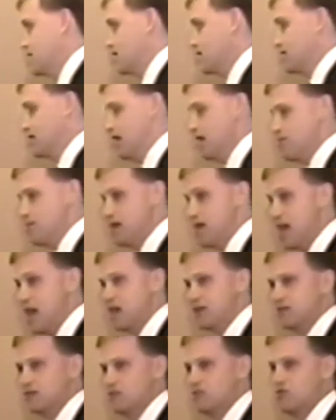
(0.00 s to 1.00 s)
that I
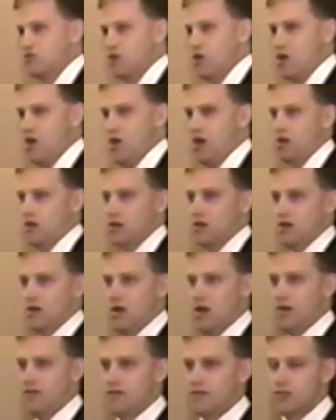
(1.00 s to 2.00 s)
began to draw
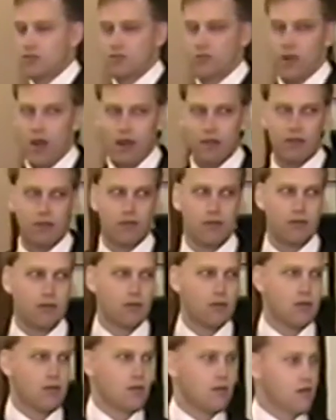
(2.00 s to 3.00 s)
on the strength
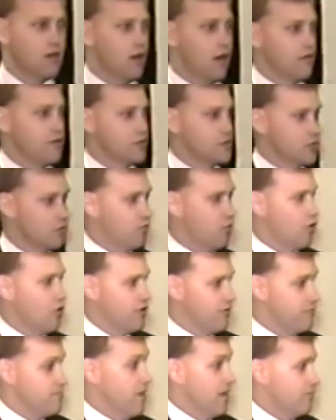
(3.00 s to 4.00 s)
of the
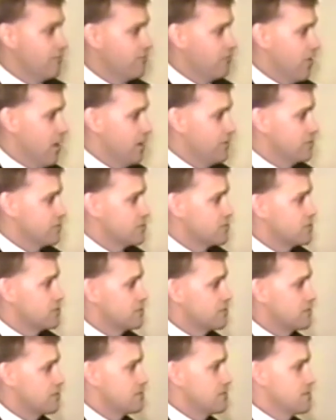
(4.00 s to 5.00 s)
support of my
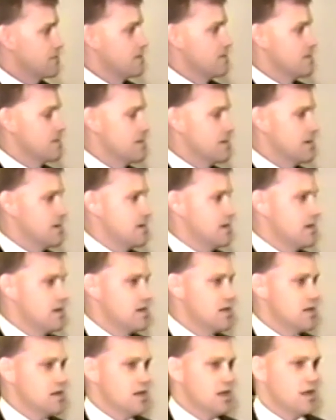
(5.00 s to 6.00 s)
friends.
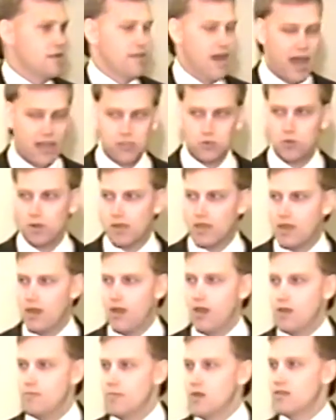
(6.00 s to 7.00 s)
That's what
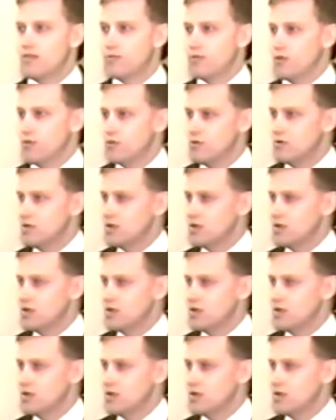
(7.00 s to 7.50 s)
carried me through,